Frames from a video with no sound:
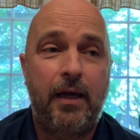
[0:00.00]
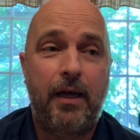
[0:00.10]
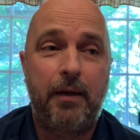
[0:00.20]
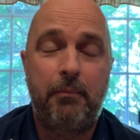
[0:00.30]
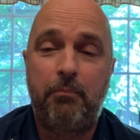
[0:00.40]

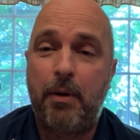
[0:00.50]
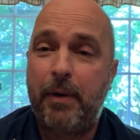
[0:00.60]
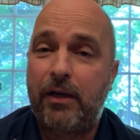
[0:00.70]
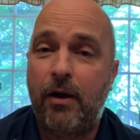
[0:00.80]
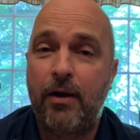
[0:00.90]
Um, but my
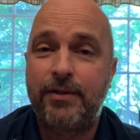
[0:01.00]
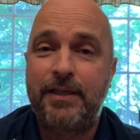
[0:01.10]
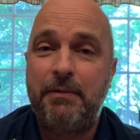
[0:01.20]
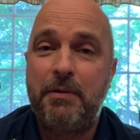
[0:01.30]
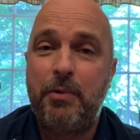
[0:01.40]
cards
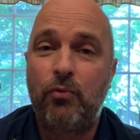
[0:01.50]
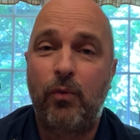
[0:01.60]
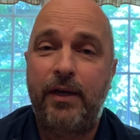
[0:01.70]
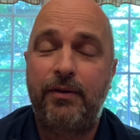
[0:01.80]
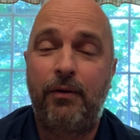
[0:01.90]
seem to be
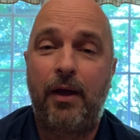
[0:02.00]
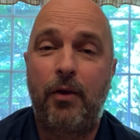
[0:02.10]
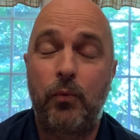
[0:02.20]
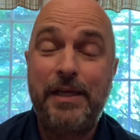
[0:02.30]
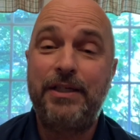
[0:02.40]
re uh,
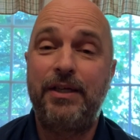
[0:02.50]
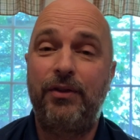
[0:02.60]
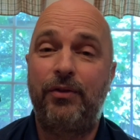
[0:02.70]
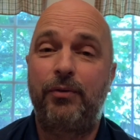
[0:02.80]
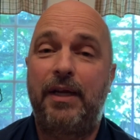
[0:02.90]

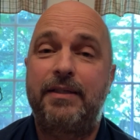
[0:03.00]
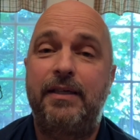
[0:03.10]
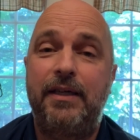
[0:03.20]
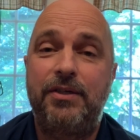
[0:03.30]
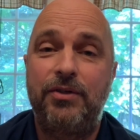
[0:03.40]
reaching their
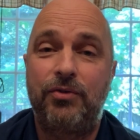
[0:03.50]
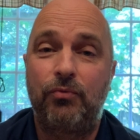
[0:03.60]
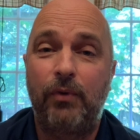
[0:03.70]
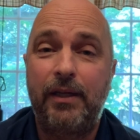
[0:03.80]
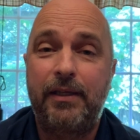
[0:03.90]
destinations
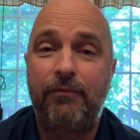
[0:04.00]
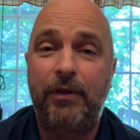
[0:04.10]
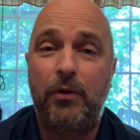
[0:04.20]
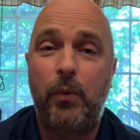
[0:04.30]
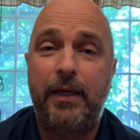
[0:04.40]

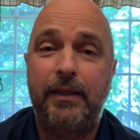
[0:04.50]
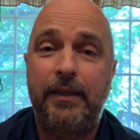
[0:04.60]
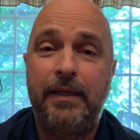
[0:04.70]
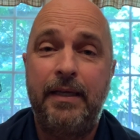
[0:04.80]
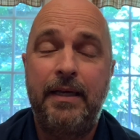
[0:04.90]
relatively
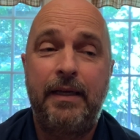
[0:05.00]
quickly.